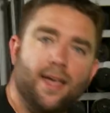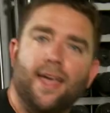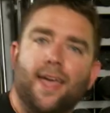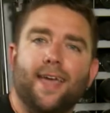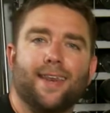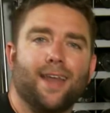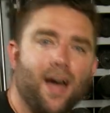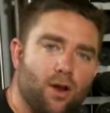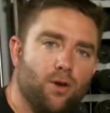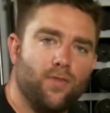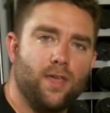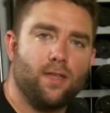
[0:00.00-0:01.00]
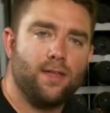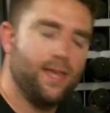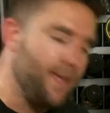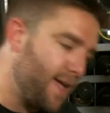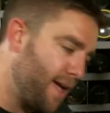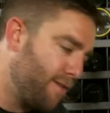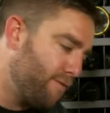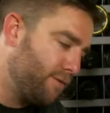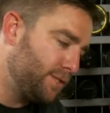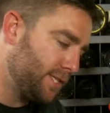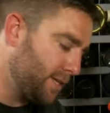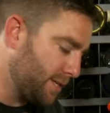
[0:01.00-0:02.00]
and not hurt the LED every
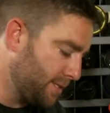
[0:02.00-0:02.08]
single